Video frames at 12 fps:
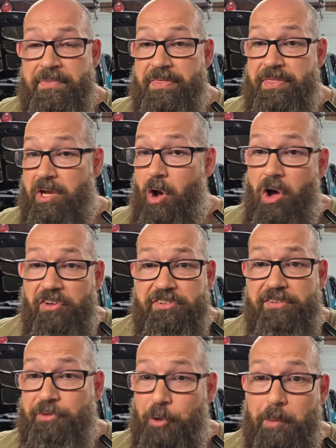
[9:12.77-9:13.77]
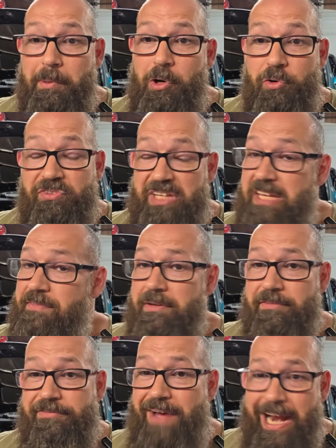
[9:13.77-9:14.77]
the cost of turbos,
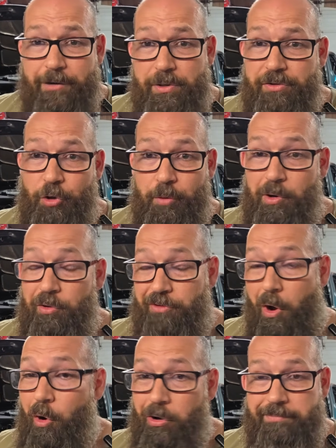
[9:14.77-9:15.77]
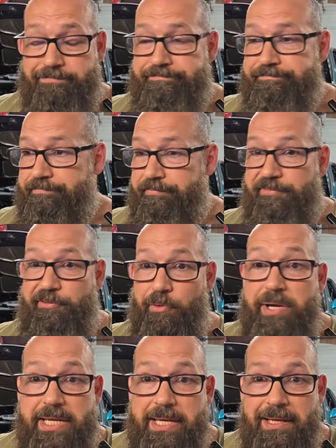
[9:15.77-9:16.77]
even factory turbos, aren't
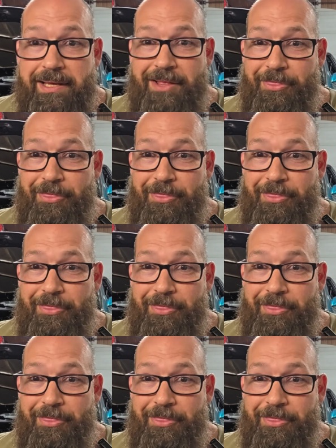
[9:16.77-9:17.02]
free.